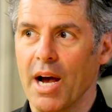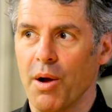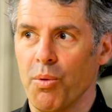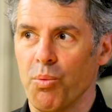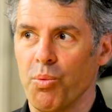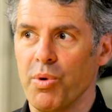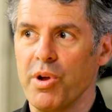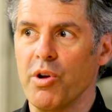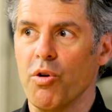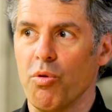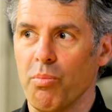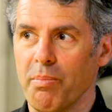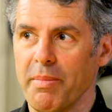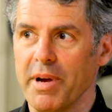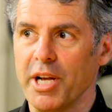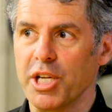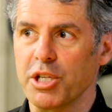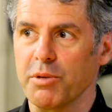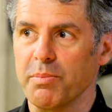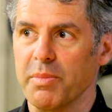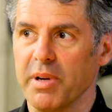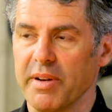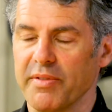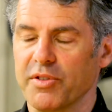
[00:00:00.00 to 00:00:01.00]
a real
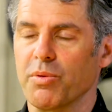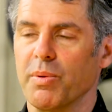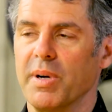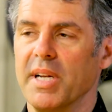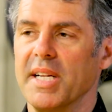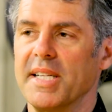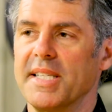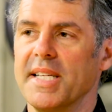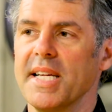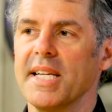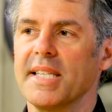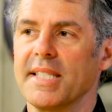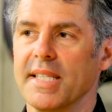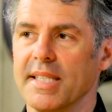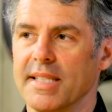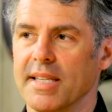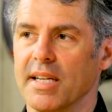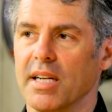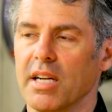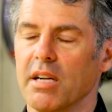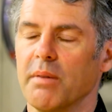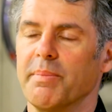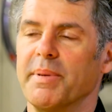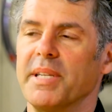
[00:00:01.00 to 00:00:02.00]
measurement of 26, it's a
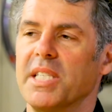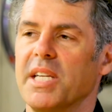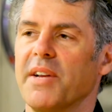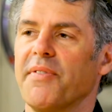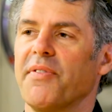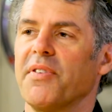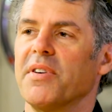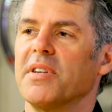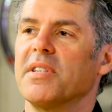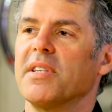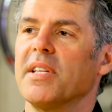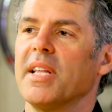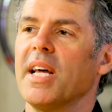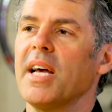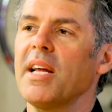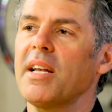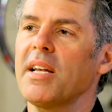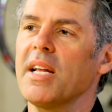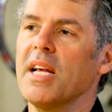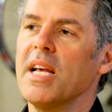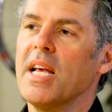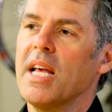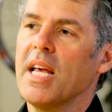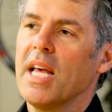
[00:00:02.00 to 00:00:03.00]
little bit different to that.